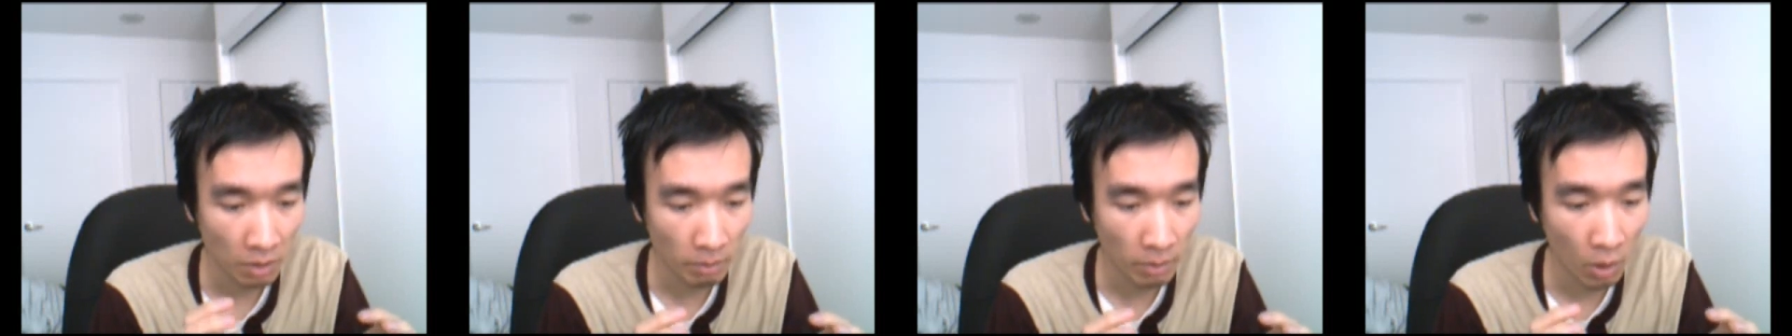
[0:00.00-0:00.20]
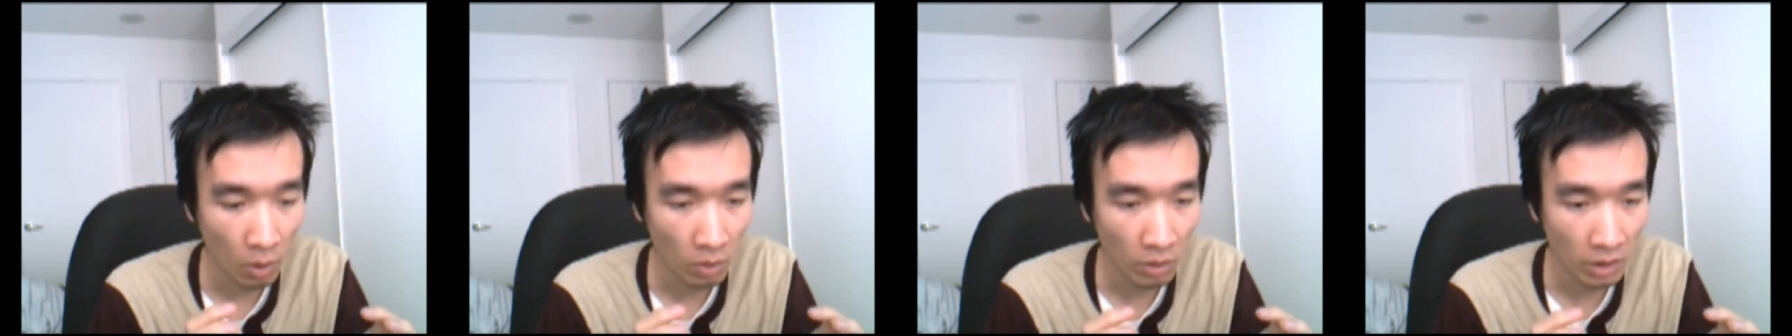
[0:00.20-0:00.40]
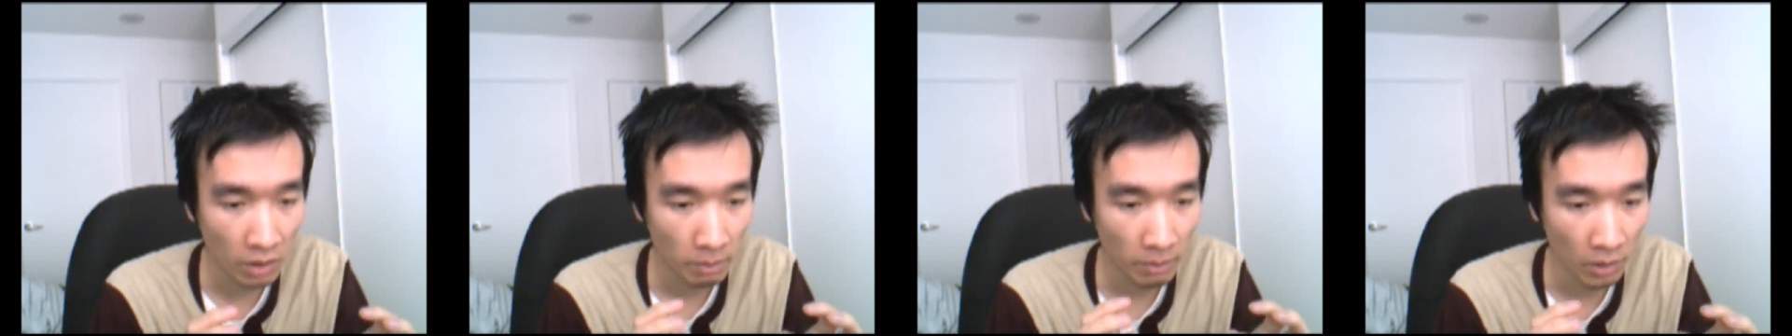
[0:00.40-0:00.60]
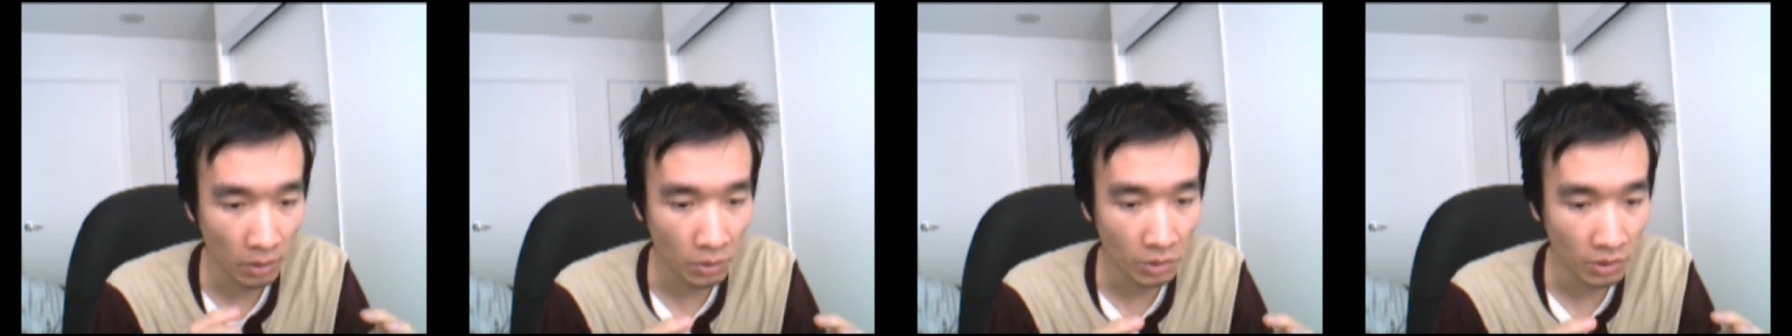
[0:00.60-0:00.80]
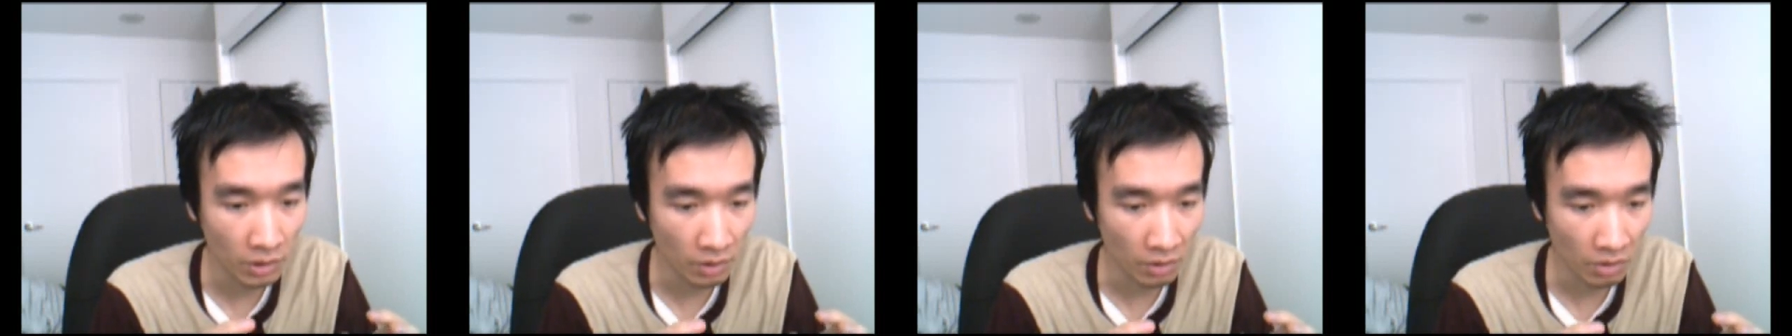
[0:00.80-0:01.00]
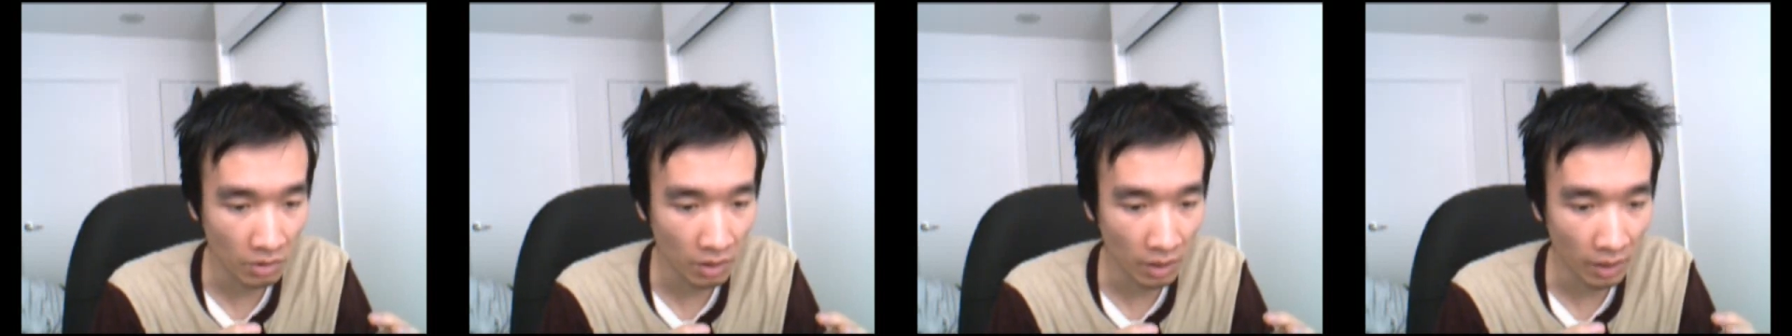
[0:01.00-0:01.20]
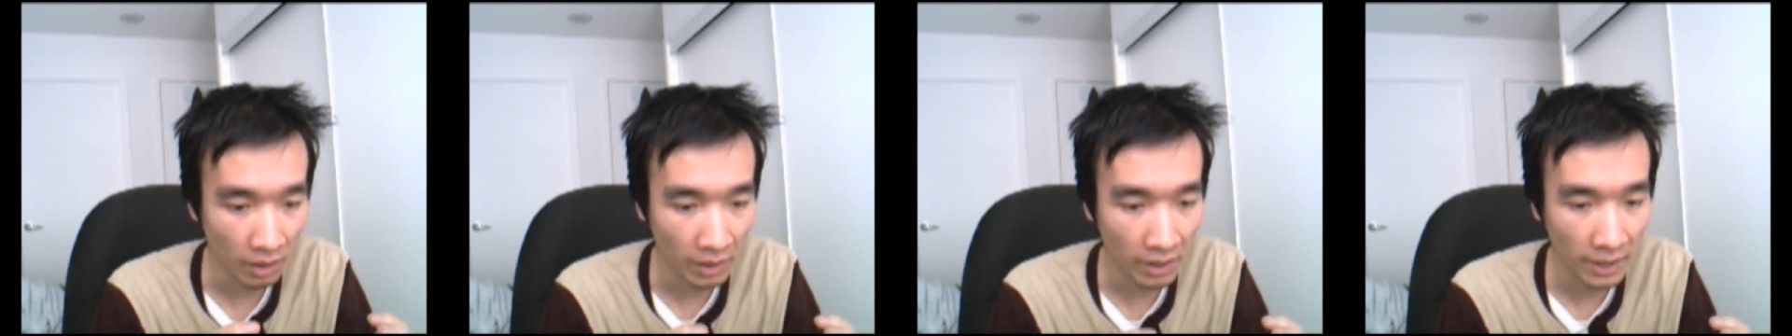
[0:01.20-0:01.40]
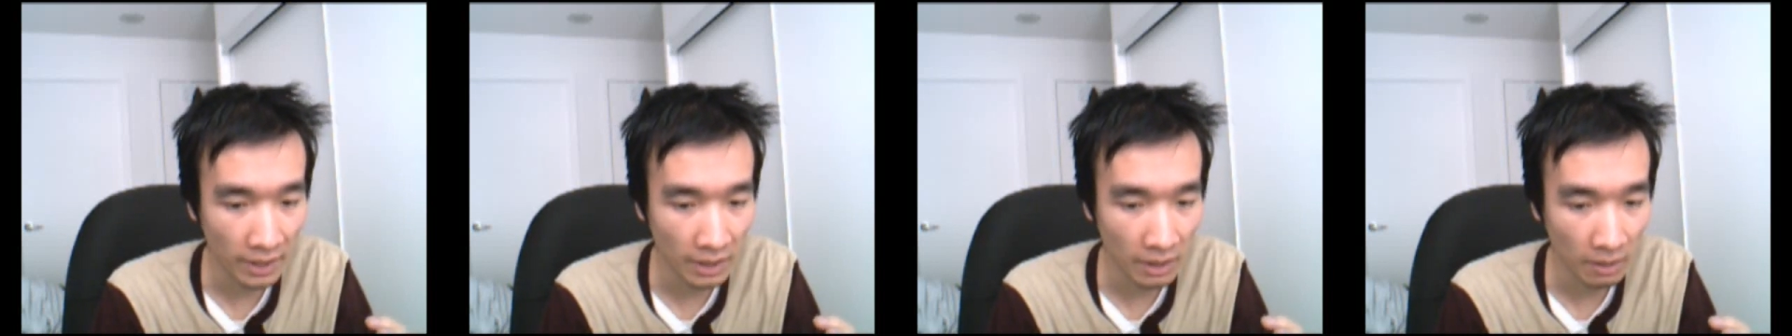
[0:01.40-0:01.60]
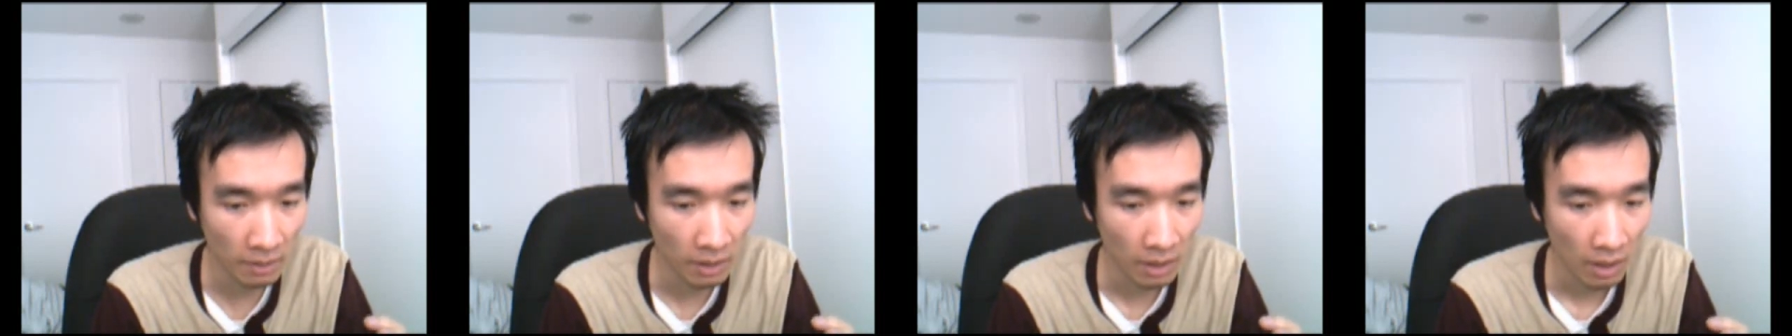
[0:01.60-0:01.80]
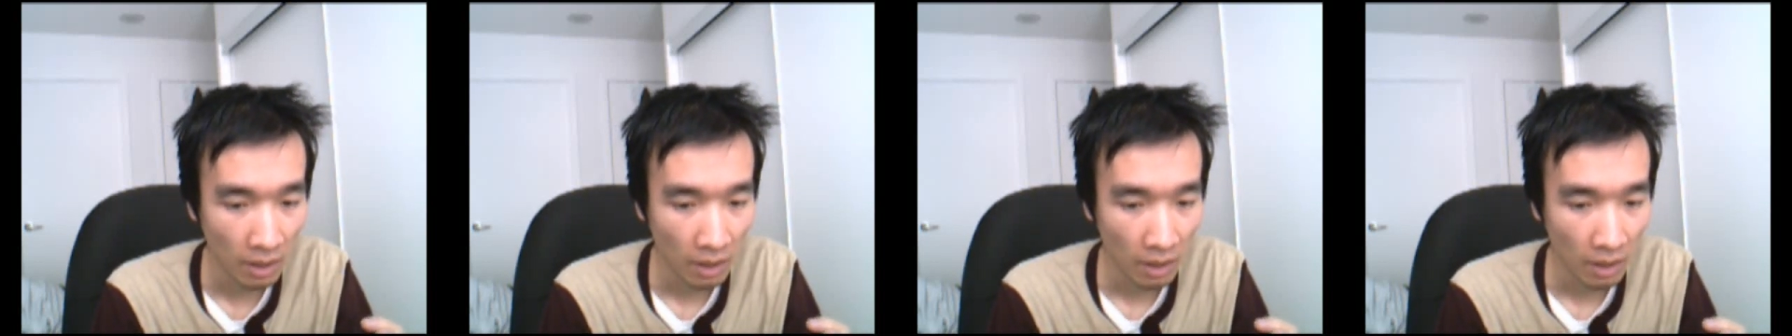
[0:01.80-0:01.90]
poker posters are gonna